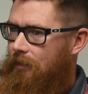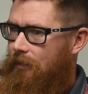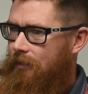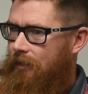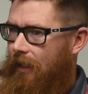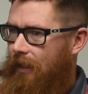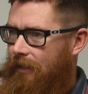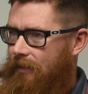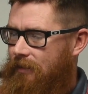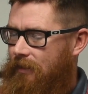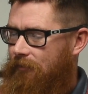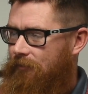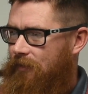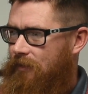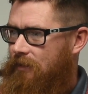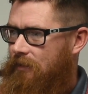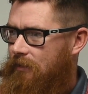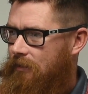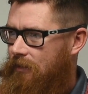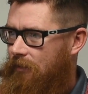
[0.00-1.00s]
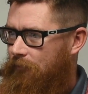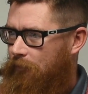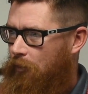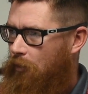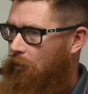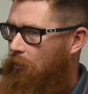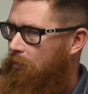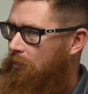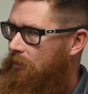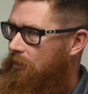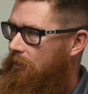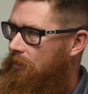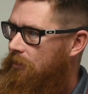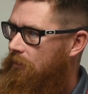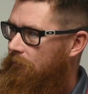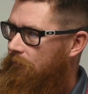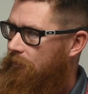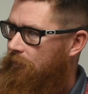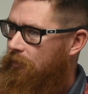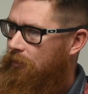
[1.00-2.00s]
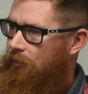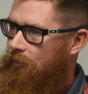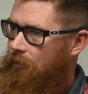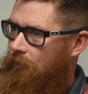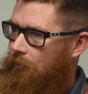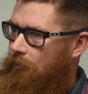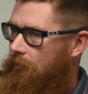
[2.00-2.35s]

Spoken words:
as if it's a difficult position for her